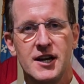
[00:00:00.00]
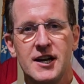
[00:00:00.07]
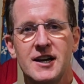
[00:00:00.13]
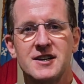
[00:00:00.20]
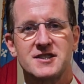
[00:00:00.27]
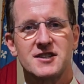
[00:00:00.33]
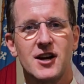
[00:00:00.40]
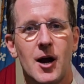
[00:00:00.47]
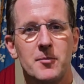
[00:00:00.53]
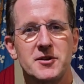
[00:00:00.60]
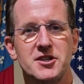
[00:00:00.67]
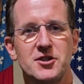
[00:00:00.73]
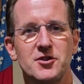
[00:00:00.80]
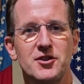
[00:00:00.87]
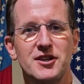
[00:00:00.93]
it's an
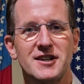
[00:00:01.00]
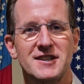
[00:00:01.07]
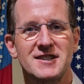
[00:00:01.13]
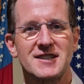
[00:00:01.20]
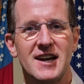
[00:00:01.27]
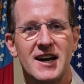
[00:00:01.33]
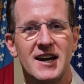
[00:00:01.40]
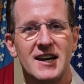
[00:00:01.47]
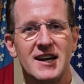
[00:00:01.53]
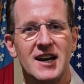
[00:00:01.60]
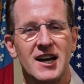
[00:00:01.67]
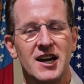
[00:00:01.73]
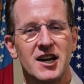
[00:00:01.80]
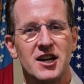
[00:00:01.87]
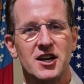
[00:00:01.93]
opportunity to say,
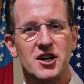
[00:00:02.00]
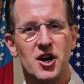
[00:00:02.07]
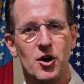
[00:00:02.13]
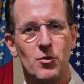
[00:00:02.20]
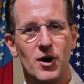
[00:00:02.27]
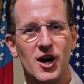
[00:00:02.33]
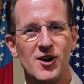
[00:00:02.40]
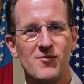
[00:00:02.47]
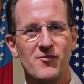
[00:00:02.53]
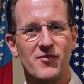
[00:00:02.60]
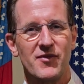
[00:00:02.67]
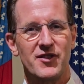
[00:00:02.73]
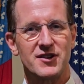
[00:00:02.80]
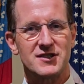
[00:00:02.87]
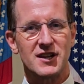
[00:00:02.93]
you know
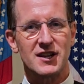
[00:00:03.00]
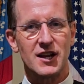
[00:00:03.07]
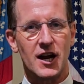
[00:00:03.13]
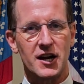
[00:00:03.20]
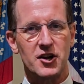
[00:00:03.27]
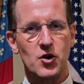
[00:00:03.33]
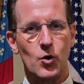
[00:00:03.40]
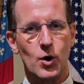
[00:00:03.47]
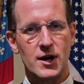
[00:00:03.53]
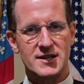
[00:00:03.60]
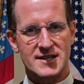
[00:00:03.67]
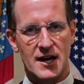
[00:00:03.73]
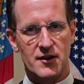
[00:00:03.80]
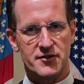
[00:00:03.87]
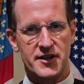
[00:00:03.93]
what, there's a lot of noise
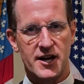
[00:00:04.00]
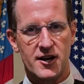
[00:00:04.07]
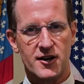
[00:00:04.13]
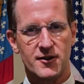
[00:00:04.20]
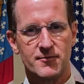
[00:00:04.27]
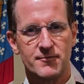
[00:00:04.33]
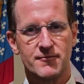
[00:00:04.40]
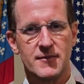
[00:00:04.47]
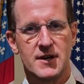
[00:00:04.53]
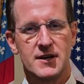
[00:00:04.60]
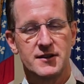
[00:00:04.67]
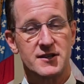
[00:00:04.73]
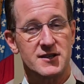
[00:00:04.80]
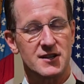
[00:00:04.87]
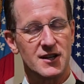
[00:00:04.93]
out there.
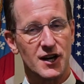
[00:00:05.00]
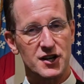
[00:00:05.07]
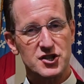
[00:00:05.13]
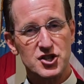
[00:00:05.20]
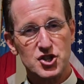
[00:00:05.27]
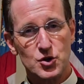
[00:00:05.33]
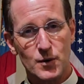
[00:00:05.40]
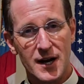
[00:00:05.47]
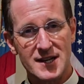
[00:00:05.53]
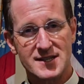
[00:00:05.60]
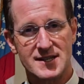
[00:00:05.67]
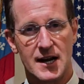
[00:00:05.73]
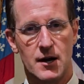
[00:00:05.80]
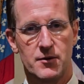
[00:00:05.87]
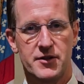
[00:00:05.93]
There's a lot of stress
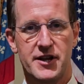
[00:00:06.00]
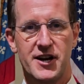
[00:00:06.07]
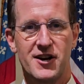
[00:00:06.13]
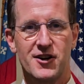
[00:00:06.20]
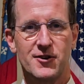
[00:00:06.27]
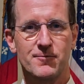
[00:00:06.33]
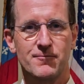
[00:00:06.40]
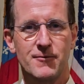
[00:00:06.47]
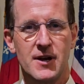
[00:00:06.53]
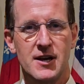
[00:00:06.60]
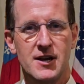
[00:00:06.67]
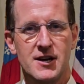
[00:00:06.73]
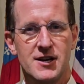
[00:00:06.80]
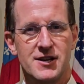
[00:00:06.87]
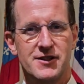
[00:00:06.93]
out there.
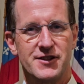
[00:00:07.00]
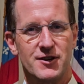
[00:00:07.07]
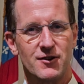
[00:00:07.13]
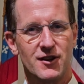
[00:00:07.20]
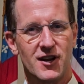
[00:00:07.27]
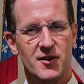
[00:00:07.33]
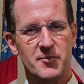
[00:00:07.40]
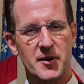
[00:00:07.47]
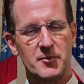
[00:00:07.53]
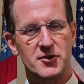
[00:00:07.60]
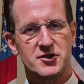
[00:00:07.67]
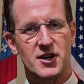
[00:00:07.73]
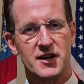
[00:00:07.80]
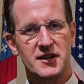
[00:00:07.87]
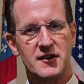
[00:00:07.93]
there are a lot of people
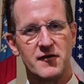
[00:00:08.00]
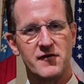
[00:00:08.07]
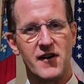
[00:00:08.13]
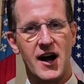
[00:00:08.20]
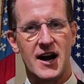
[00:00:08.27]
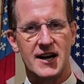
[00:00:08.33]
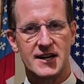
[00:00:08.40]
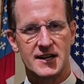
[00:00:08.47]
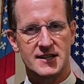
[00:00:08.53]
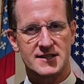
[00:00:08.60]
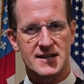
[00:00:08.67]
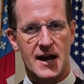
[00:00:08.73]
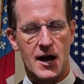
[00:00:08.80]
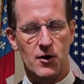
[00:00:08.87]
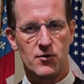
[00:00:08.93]
trying to divide us
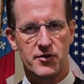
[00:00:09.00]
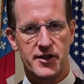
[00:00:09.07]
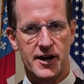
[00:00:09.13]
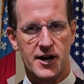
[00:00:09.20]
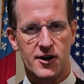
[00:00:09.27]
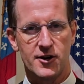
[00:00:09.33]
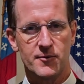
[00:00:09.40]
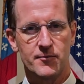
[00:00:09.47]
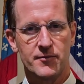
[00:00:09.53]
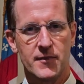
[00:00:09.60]
out there.